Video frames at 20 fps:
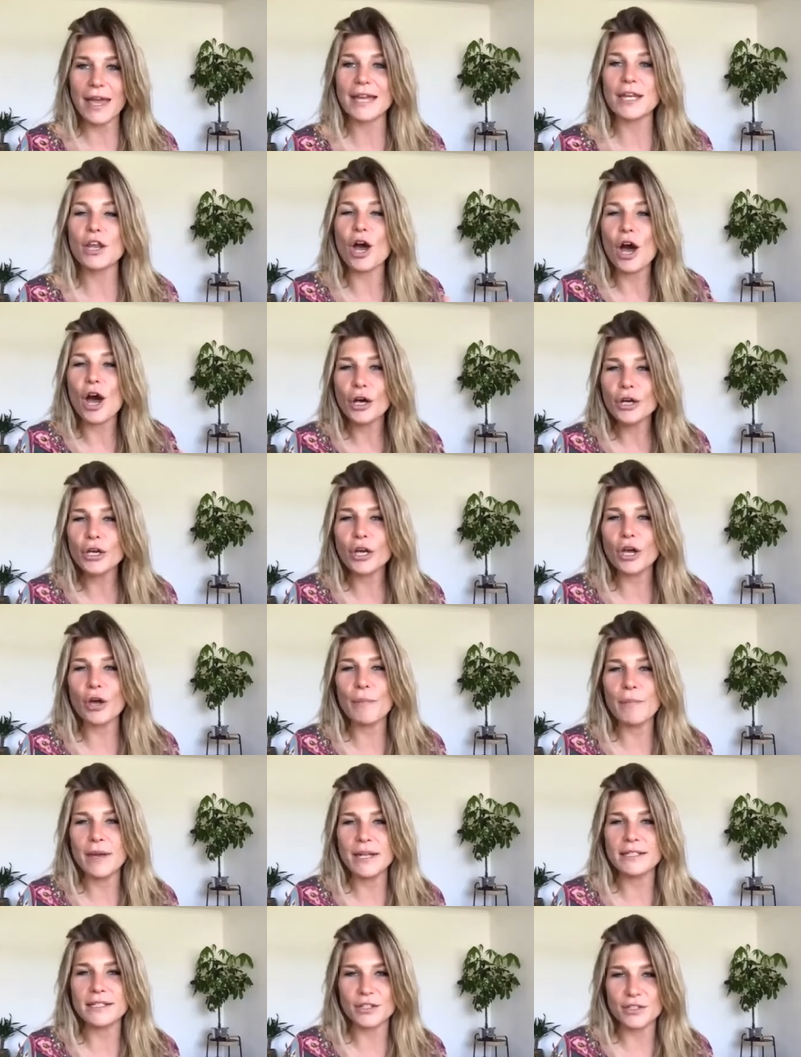and
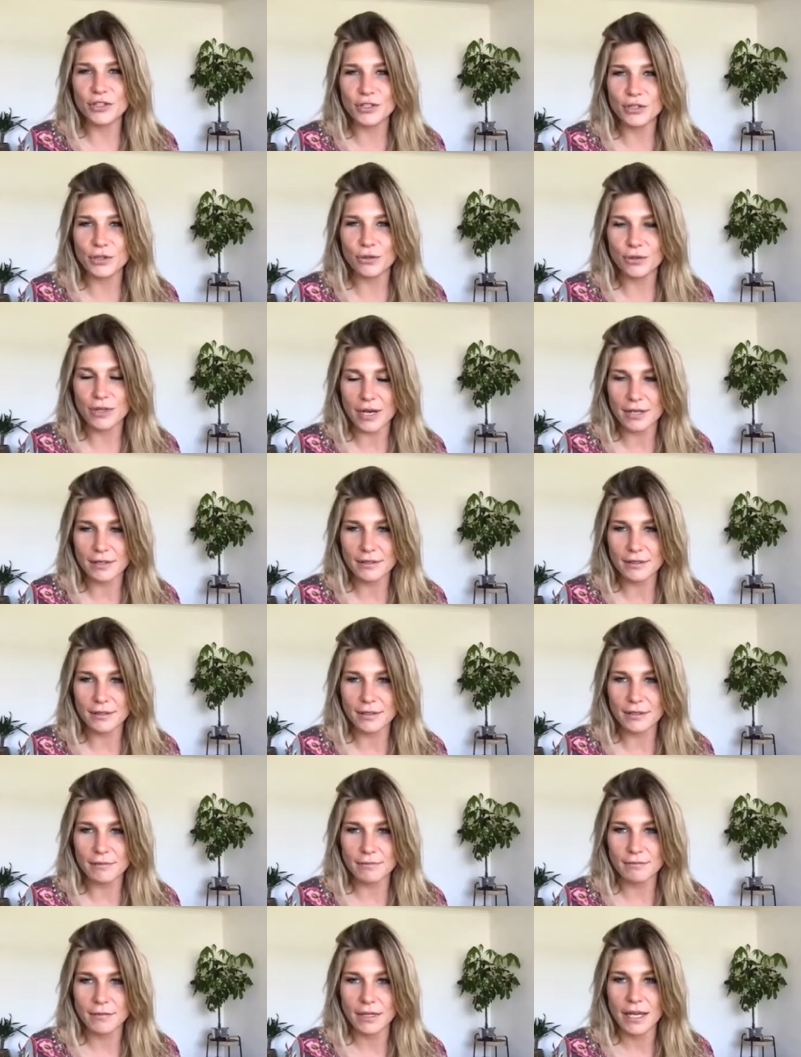uncommitted
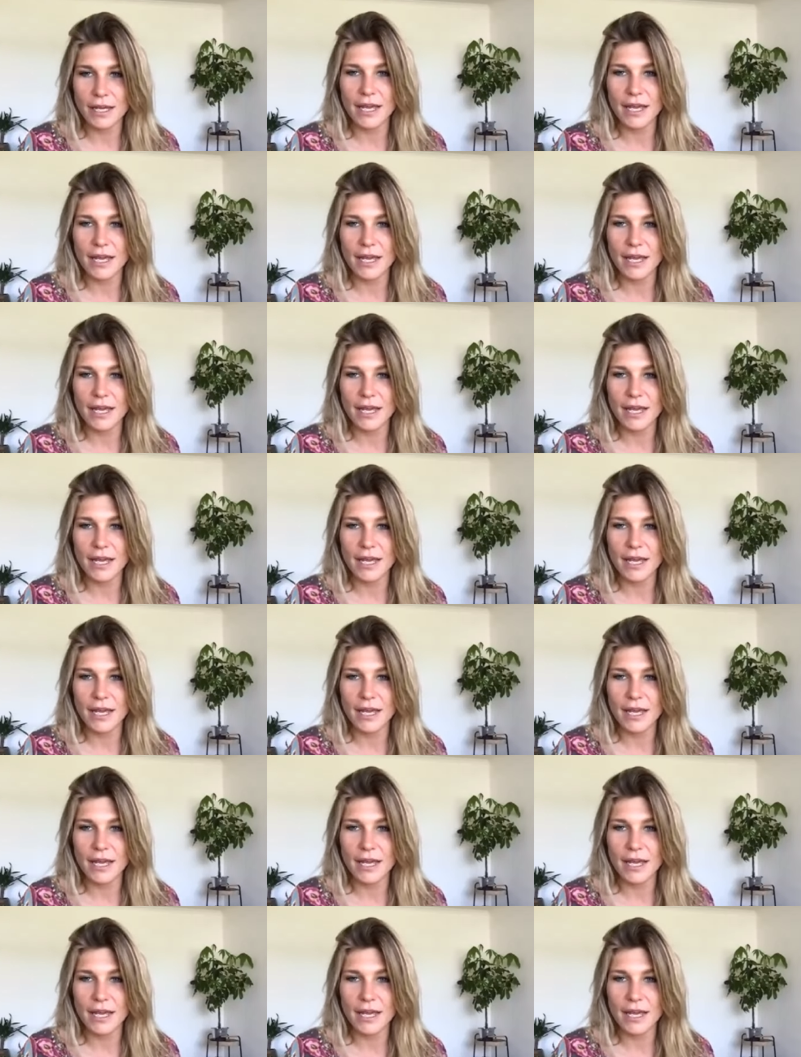students,